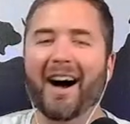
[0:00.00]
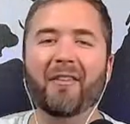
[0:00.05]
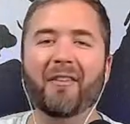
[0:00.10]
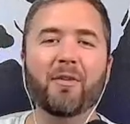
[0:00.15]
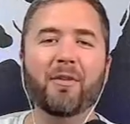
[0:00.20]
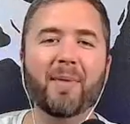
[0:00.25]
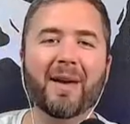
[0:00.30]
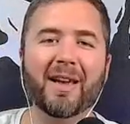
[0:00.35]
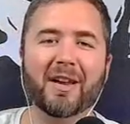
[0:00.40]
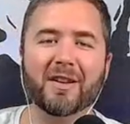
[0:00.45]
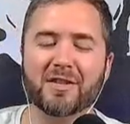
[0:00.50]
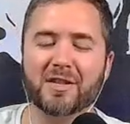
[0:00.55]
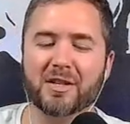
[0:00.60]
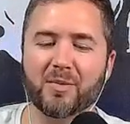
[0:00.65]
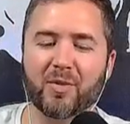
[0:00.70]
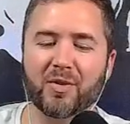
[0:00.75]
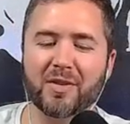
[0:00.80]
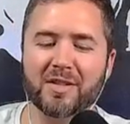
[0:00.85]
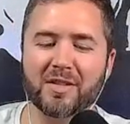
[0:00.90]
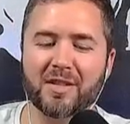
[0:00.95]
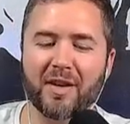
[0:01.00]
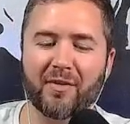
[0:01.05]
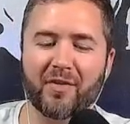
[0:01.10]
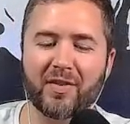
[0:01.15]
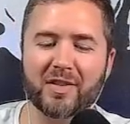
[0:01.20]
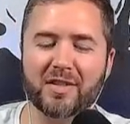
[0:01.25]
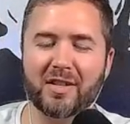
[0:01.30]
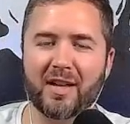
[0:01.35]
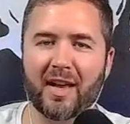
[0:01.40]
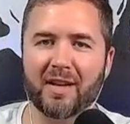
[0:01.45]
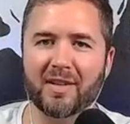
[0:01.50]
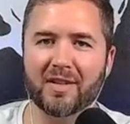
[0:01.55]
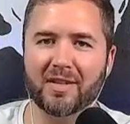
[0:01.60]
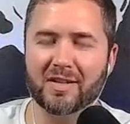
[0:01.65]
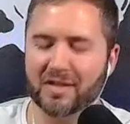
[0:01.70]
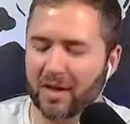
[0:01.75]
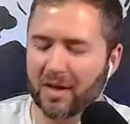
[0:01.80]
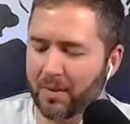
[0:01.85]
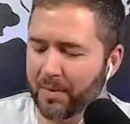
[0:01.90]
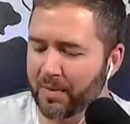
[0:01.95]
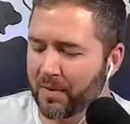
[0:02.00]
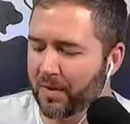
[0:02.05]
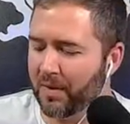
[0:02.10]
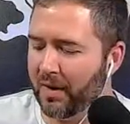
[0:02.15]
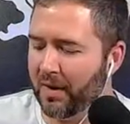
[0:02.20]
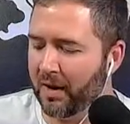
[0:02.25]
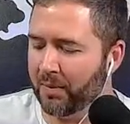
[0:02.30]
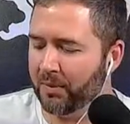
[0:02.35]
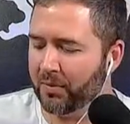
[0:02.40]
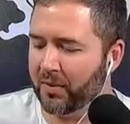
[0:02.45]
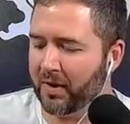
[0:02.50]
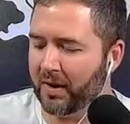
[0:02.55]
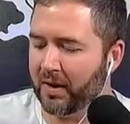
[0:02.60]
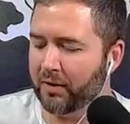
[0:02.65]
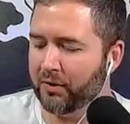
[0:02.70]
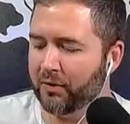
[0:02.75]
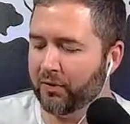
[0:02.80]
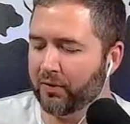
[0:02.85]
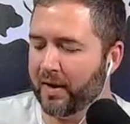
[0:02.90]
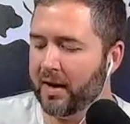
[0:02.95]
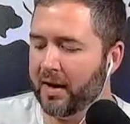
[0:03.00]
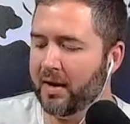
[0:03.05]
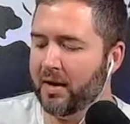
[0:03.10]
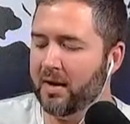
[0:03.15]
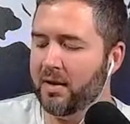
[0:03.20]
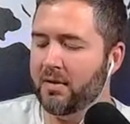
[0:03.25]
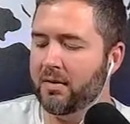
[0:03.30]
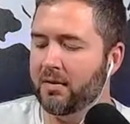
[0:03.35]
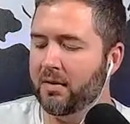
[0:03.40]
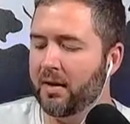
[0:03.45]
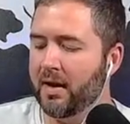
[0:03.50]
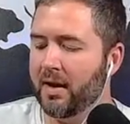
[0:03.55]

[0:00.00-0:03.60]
I'm going to be making some more stuff. It's the end of summer, and I'm thinking of Freddy,